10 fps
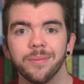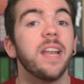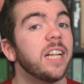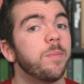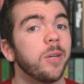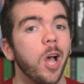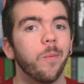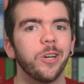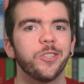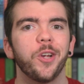The next book I
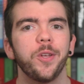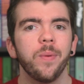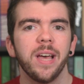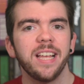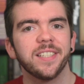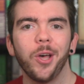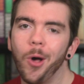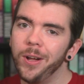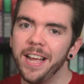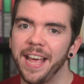want to show you is The
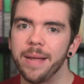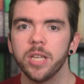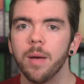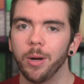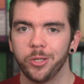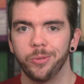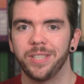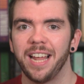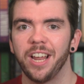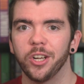Hunger Games by
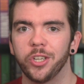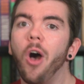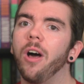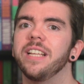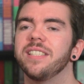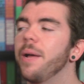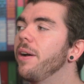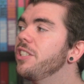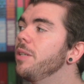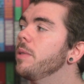Suzanne Collins. Now,
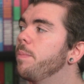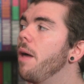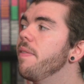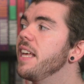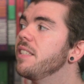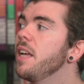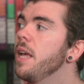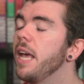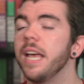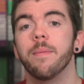I stumbled upon this
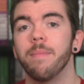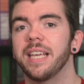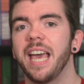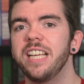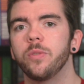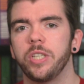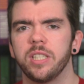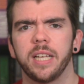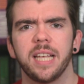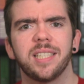in McKay's, which
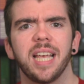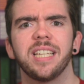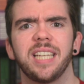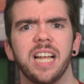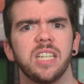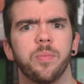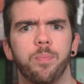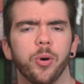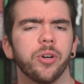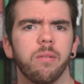is like a second-hand
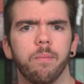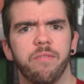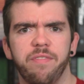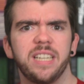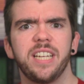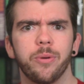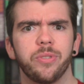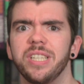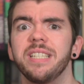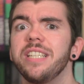book video
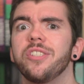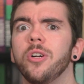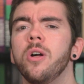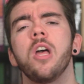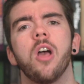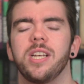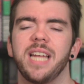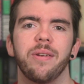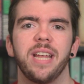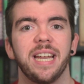CD store
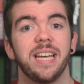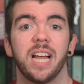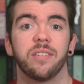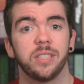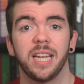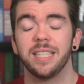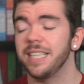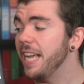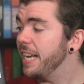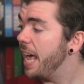down in Nashville,
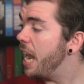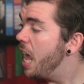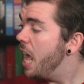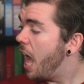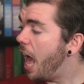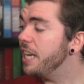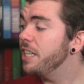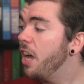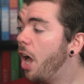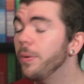Tennessee again,
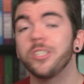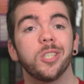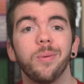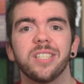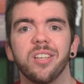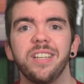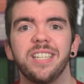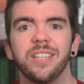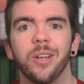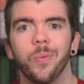and I was so
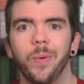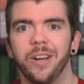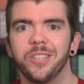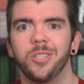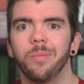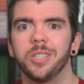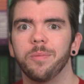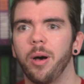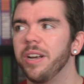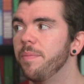excited when I stumbled
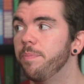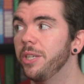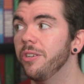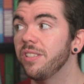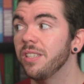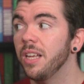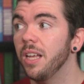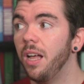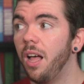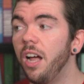upon it because
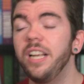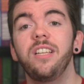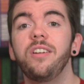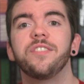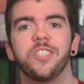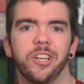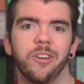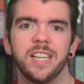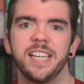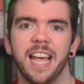I loved The
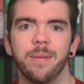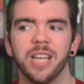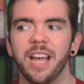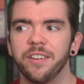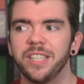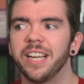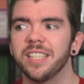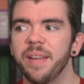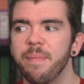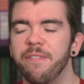Hunger Games, and like I
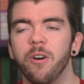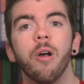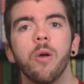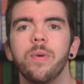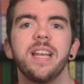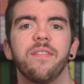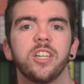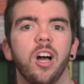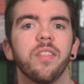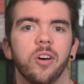said before, we never
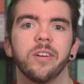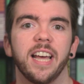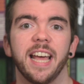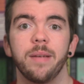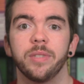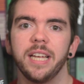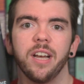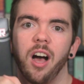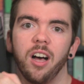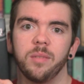got The Hunger Games in
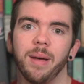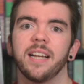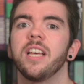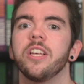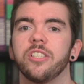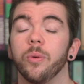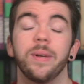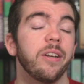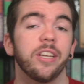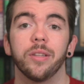hardback, so
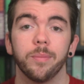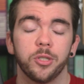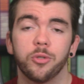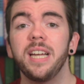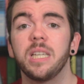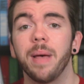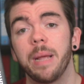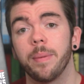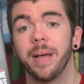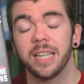we only got them straight to
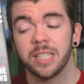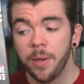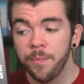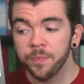paperbacks.